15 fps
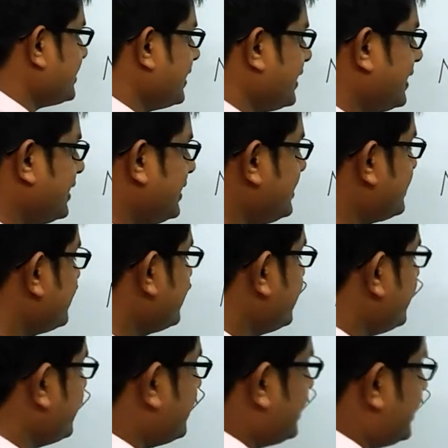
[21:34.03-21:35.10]
sentence
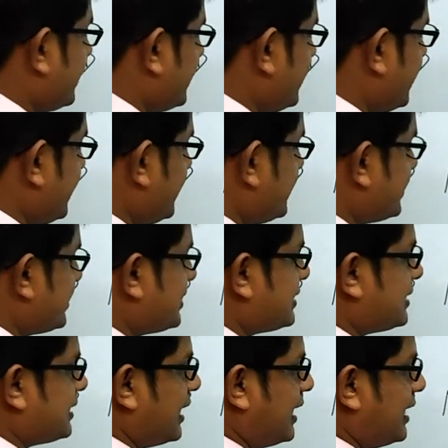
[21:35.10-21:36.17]

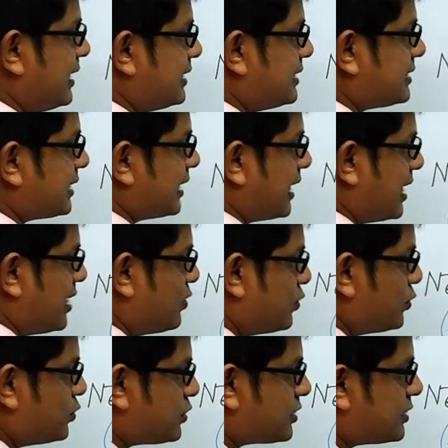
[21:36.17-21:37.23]
this is
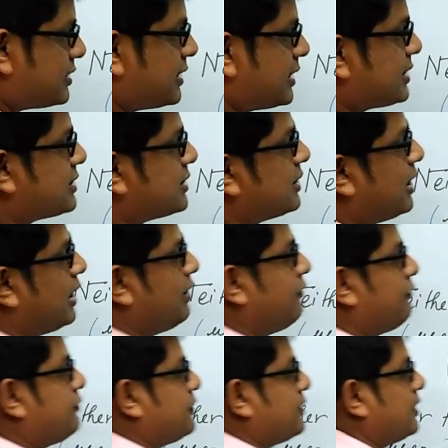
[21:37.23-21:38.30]
used just
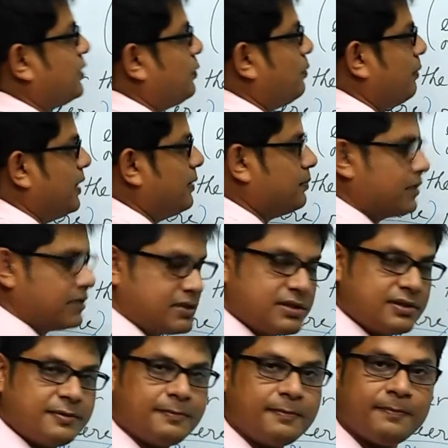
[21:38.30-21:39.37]
after
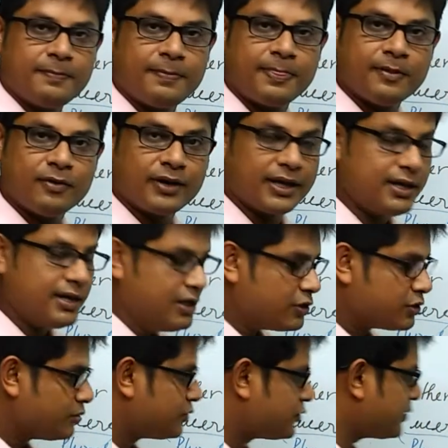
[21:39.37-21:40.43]
members. Okay,
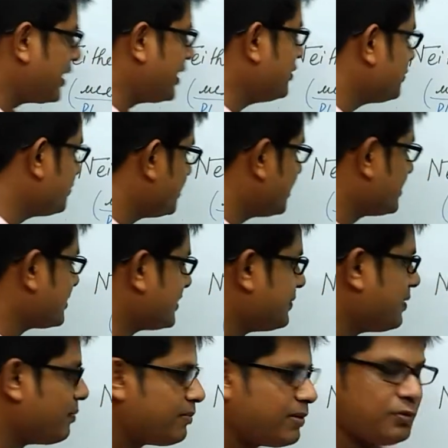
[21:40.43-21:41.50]
so try to just
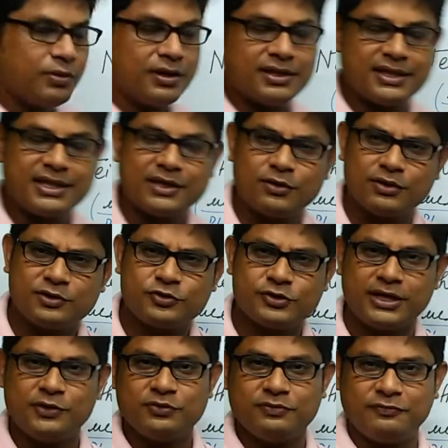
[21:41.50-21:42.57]
remember one thing, or
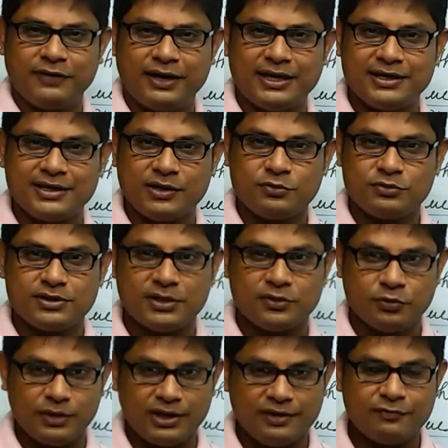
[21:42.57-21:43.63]
try to find out that
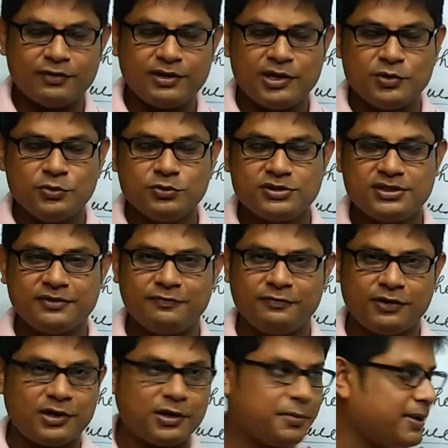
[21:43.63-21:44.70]
whenever you use the
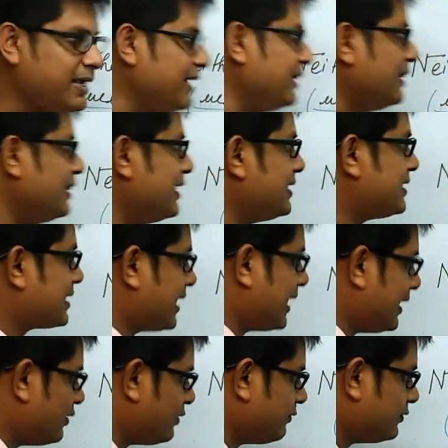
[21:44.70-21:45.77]
verb in this
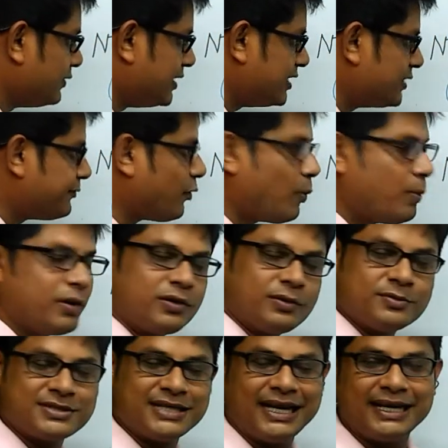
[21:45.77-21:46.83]
kind of this format
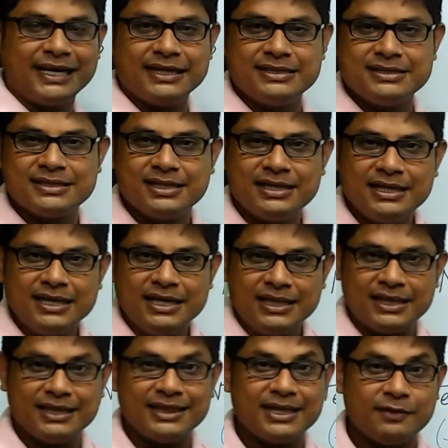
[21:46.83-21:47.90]
of sentence,
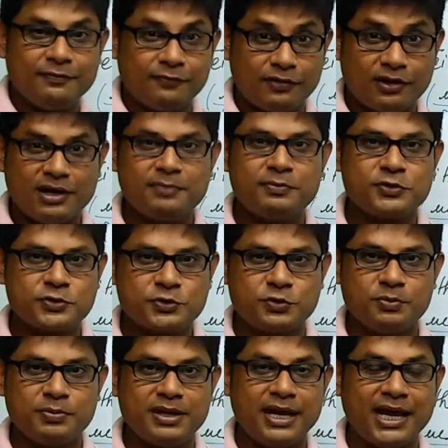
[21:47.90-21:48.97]
then that verb
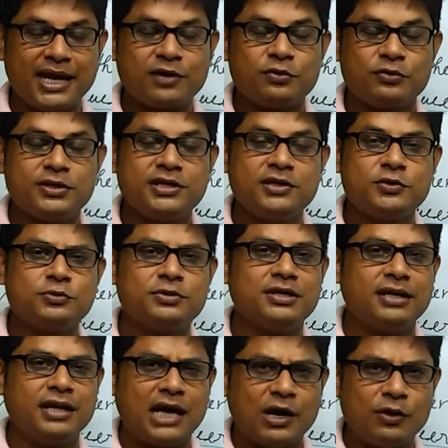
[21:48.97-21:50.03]
should be according to the
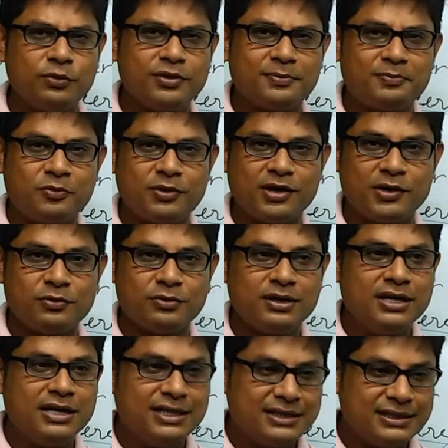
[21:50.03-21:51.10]
noun or pronoun
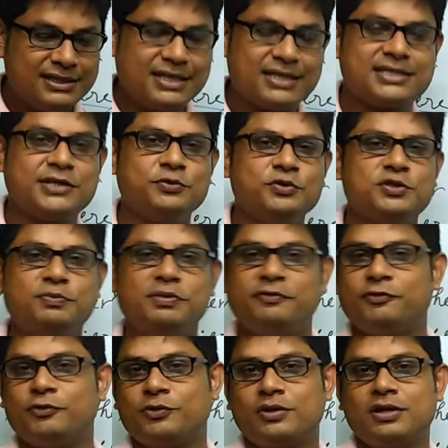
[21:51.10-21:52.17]
just used
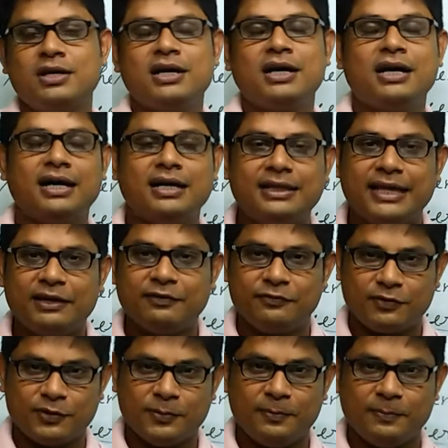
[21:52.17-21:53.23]
before that
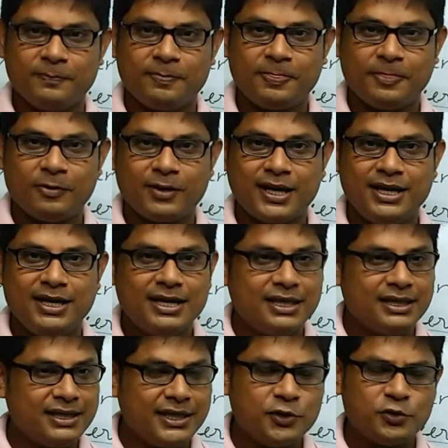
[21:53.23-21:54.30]
verb. Okay,
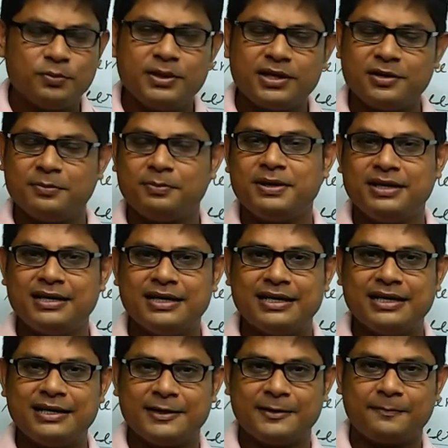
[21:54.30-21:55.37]
then it would be completely
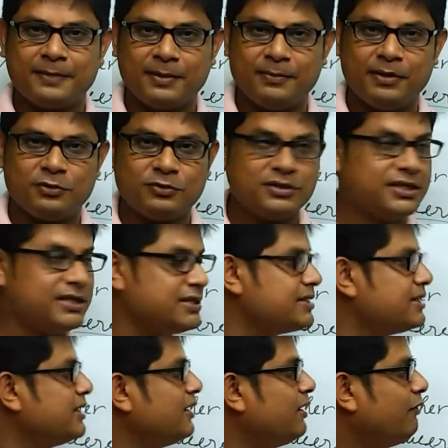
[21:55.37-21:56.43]
clear about this
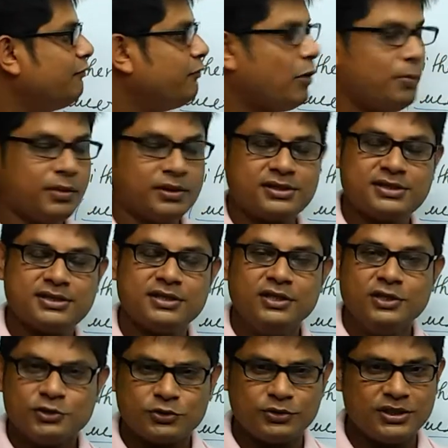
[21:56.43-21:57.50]
format.
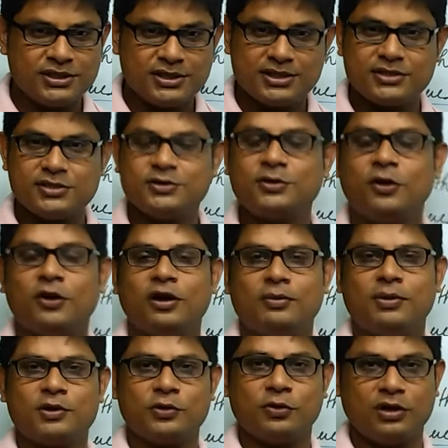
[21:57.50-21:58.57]
So this is all
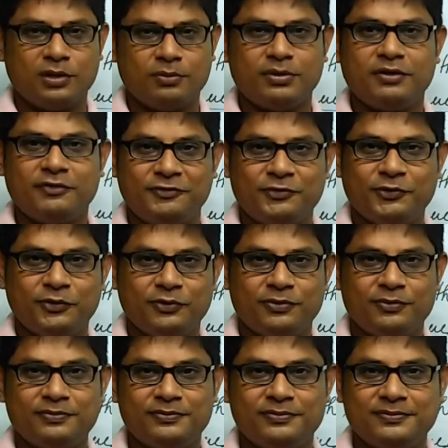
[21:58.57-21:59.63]
about rule number 4.
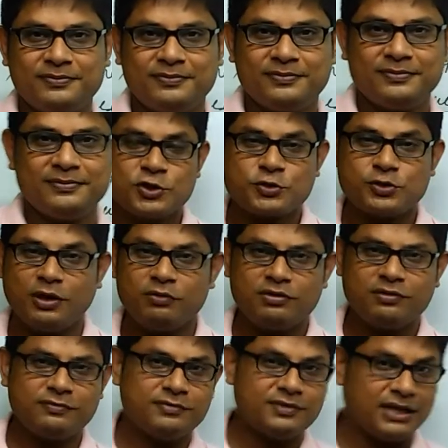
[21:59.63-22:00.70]
So out
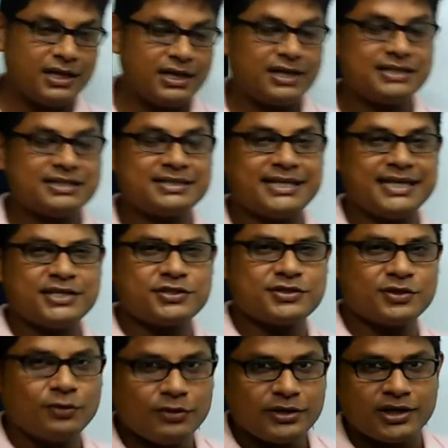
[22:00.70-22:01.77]
of 6
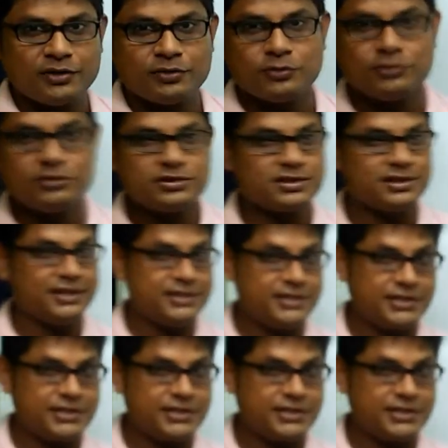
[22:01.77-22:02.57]
golden rules, this